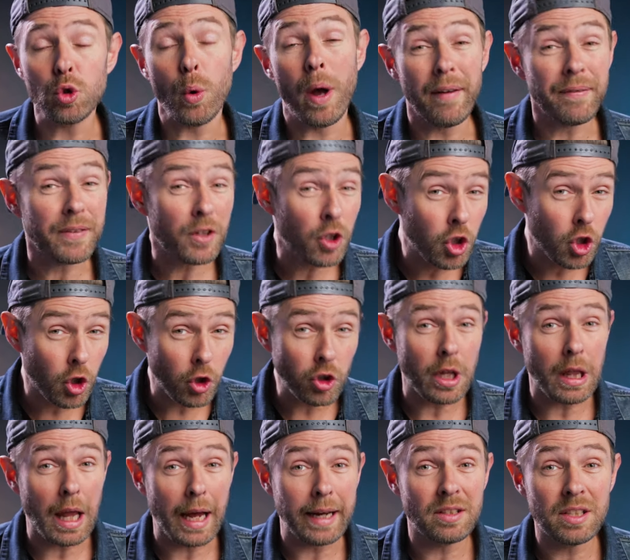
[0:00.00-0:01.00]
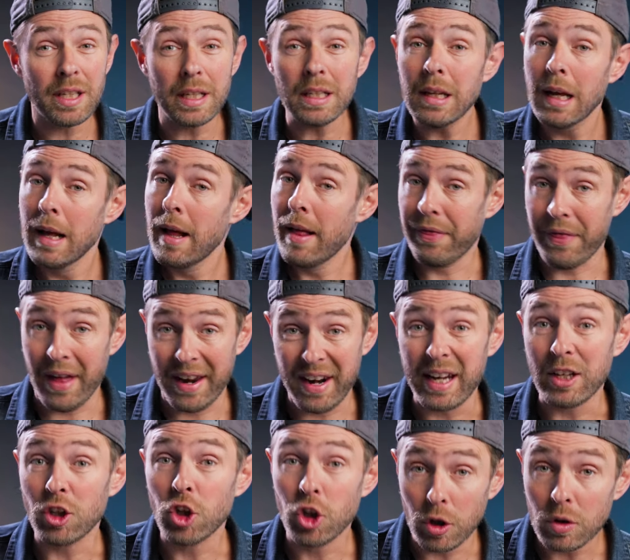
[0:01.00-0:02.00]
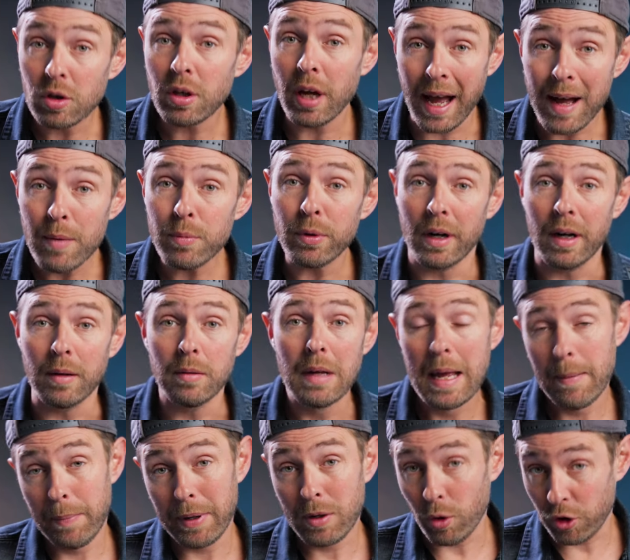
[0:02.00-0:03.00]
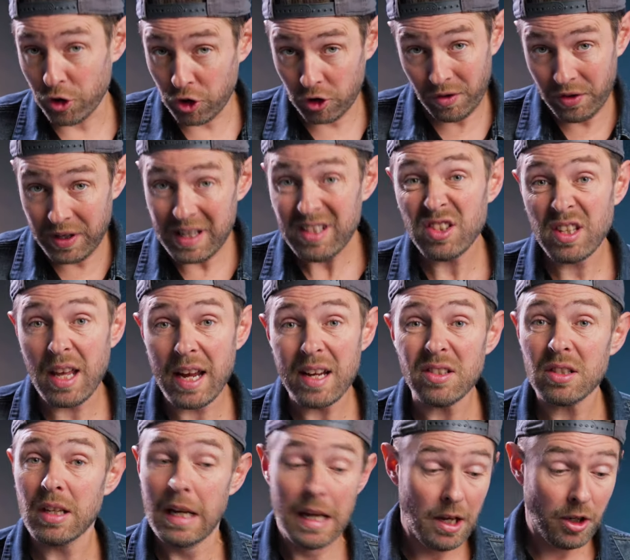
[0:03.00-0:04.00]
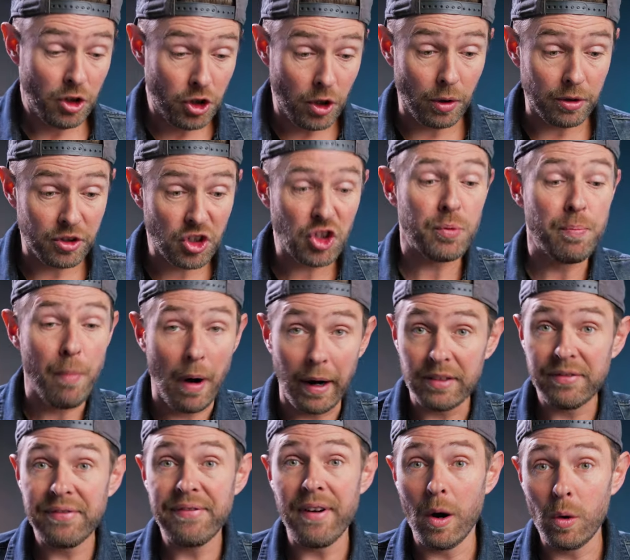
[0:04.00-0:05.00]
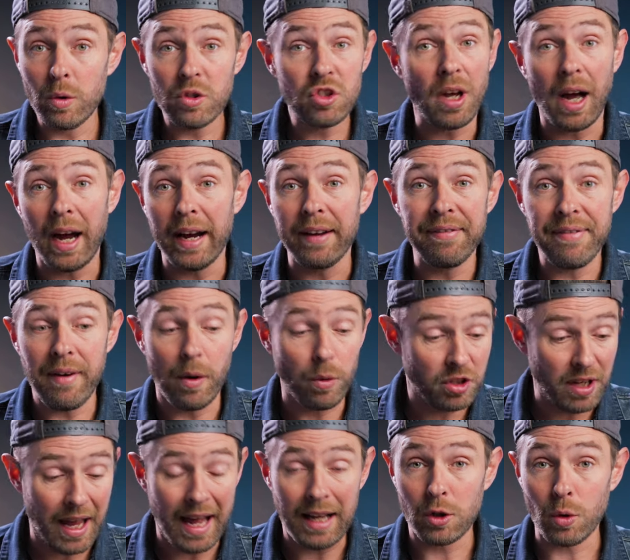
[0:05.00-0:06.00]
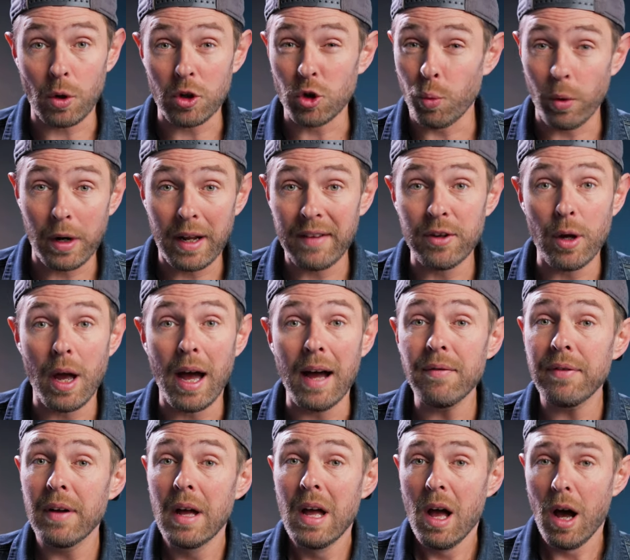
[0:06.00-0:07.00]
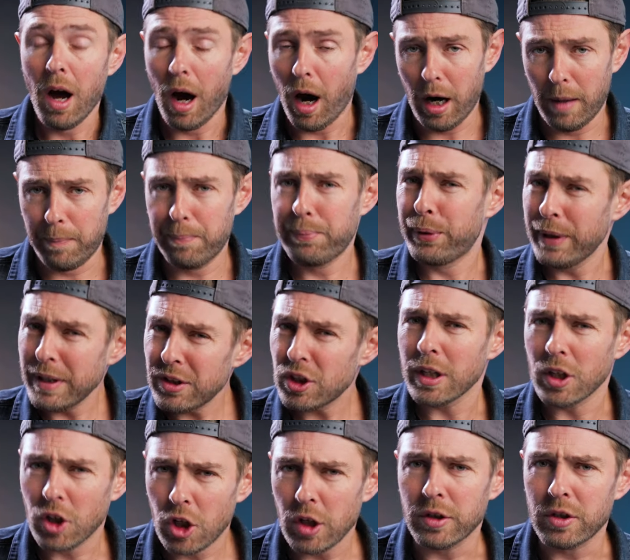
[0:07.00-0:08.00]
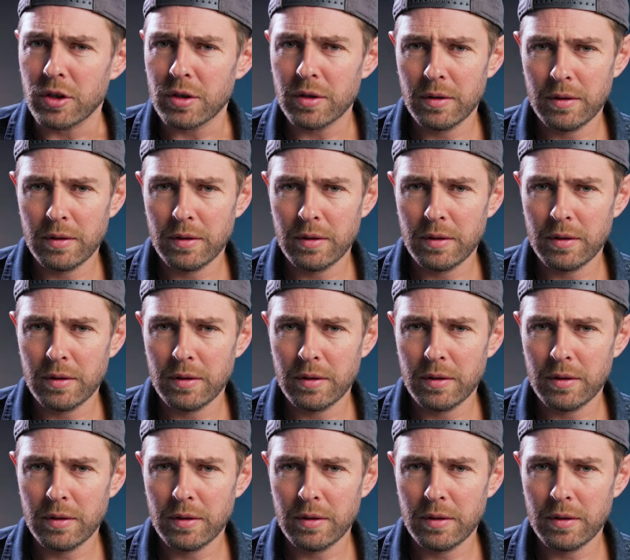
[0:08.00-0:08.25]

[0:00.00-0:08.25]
to have good lighting than a good camera, because these days, your smartphones, iPhones, Androids, whatever you have, are pretty good.